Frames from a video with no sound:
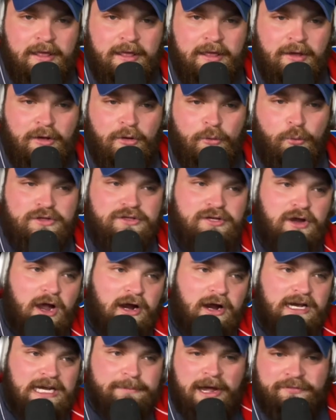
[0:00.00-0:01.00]
We're
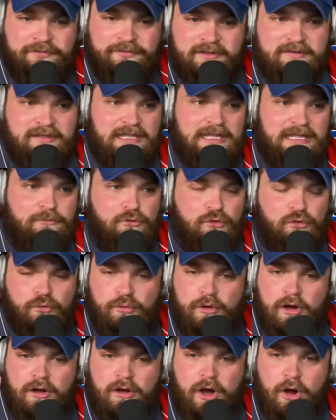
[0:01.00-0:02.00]
talking about the team
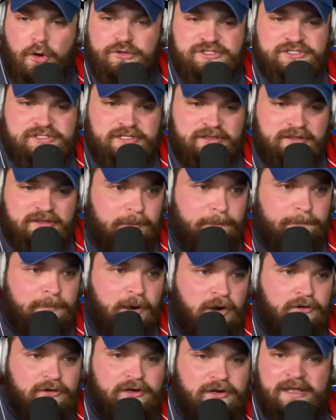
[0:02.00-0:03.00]
who hosted the
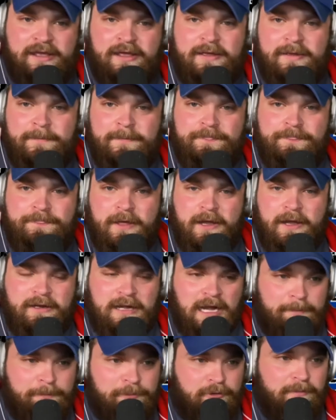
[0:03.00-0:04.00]
Lombardi a
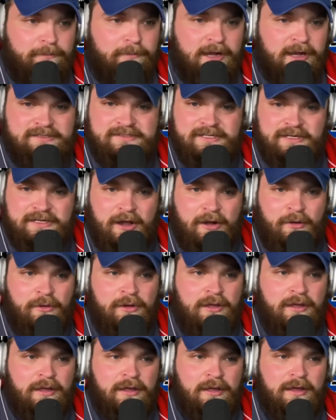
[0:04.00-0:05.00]
couple of months ago,
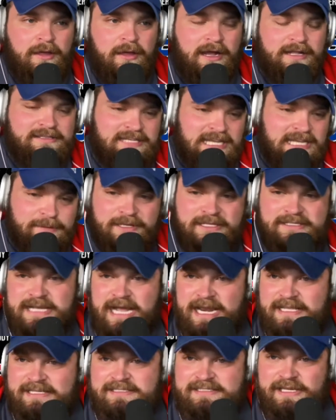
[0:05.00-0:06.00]
a team in
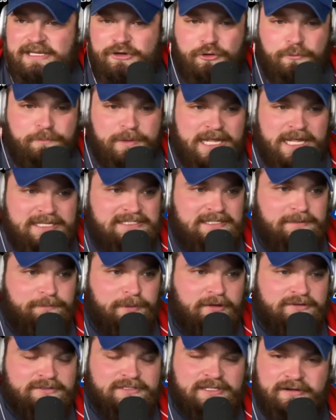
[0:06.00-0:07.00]
Tennessee who beats the
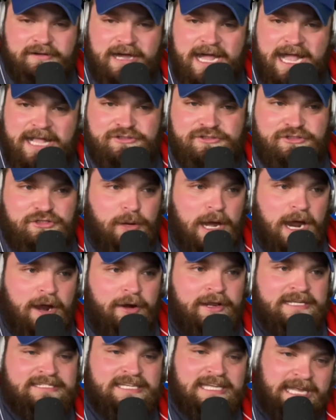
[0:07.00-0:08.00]
Bills the last two
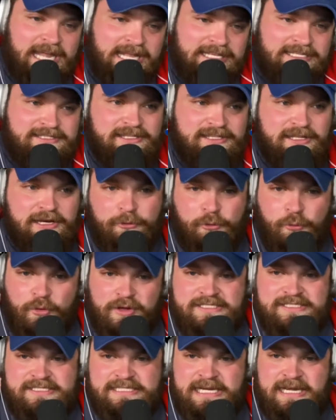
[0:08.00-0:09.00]
outings and gets the number one
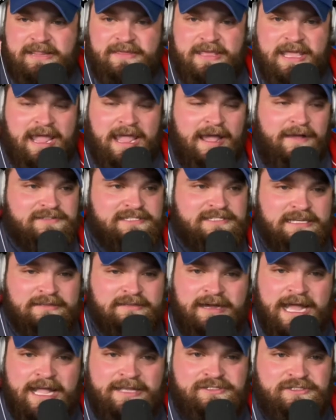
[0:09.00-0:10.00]
seed in the AFC
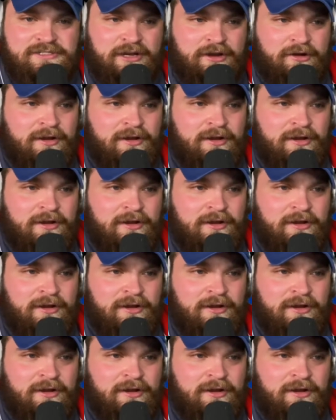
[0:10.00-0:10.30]
last year.